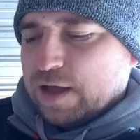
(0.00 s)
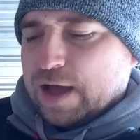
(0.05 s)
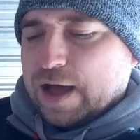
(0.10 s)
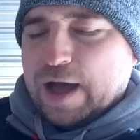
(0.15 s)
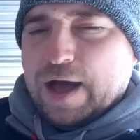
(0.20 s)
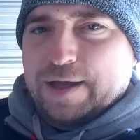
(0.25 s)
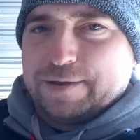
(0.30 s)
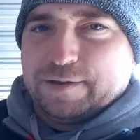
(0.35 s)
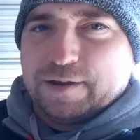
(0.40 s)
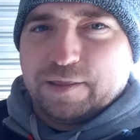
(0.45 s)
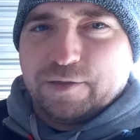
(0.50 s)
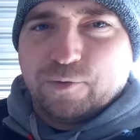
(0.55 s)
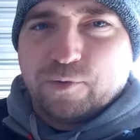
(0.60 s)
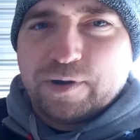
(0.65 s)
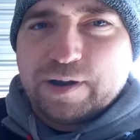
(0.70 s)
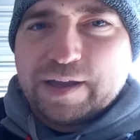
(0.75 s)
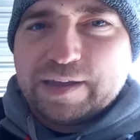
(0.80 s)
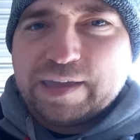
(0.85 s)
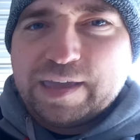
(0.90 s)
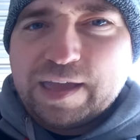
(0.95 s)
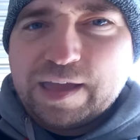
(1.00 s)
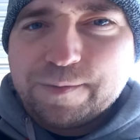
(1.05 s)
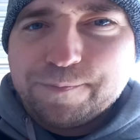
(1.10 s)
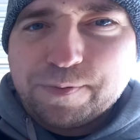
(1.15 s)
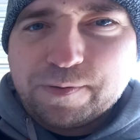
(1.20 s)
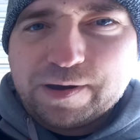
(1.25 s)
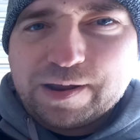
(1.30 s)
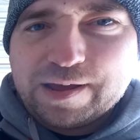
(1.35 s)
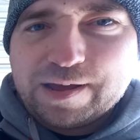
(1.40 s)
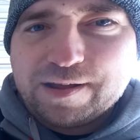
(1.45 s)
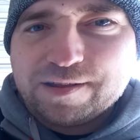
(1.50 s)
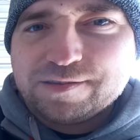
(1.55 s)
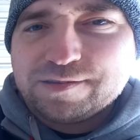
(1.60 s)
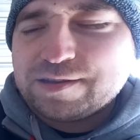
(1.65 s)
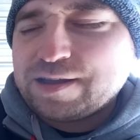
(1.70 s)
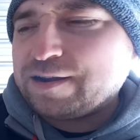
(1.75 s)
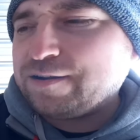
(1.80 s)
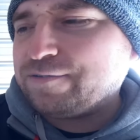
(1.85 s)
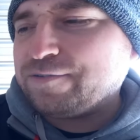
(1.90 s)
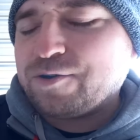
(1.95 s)
Another one I can't pronounce.
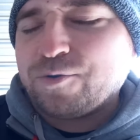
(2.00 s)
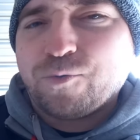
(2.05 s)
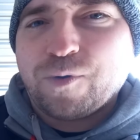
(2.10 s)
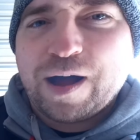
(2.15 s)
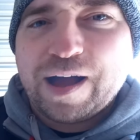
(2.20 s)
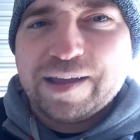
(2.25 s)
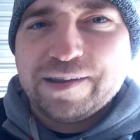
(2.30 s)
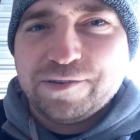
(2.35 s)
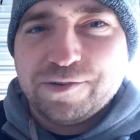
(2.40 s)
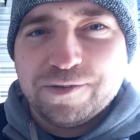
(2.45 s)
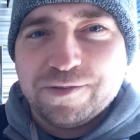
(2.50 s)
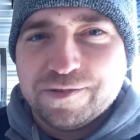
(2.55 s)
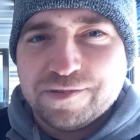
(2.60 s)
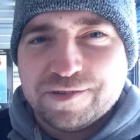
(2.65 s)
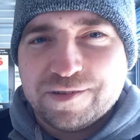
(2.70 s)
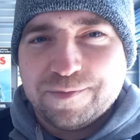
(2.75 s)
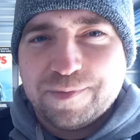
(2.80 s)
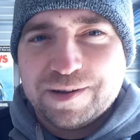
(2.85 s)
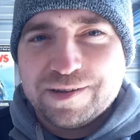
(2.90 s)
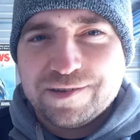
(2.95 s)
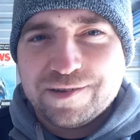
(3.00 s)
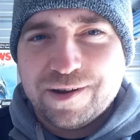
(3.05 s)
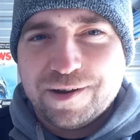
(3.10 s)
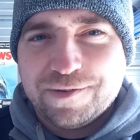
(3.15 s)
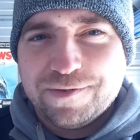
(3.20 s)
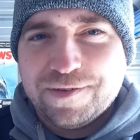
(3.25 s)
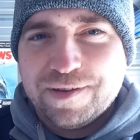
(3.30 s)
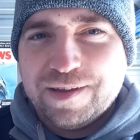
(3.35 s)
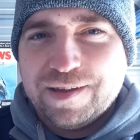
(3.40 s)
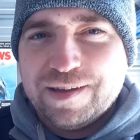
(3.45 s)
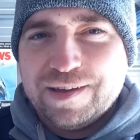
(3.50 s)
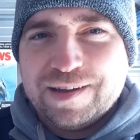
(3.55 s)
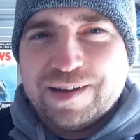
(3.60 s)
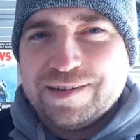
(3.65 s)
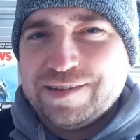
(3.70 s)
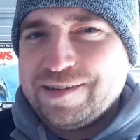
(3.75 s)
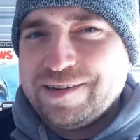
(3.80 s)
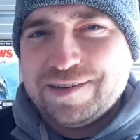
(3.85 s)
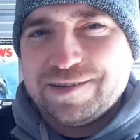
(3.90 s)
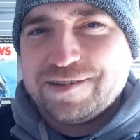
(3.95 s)
I don't know why I do this to myself. I
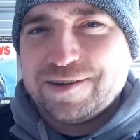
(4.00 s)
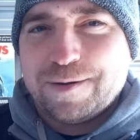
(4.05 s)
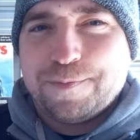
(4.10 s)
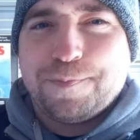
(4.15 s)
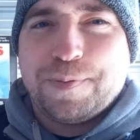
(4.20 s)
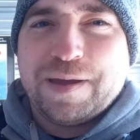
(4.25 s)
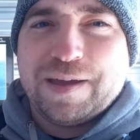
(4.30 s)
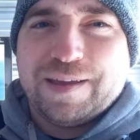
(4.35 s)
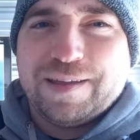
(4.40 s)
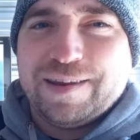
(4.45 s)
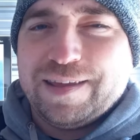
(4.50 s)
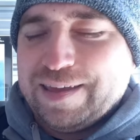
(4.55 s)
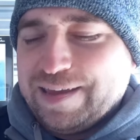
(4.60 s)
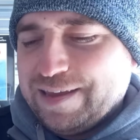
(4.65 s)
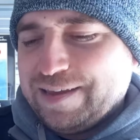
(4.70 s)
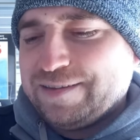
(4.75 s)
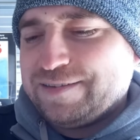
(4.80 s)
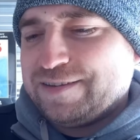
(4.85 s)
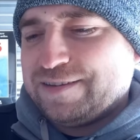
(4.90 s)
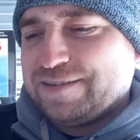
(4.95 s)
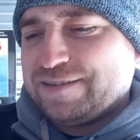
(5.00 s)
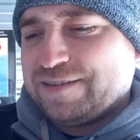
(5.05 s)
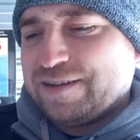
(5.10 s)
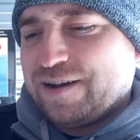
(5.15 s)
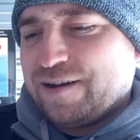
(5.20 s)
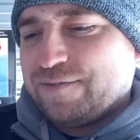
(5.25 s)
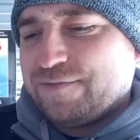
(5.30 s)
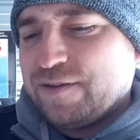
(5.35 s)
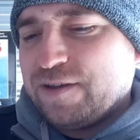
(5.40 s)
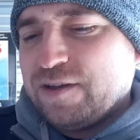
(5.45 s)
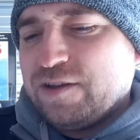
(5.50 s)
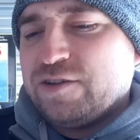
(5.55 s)
just need to start picking easy stuff.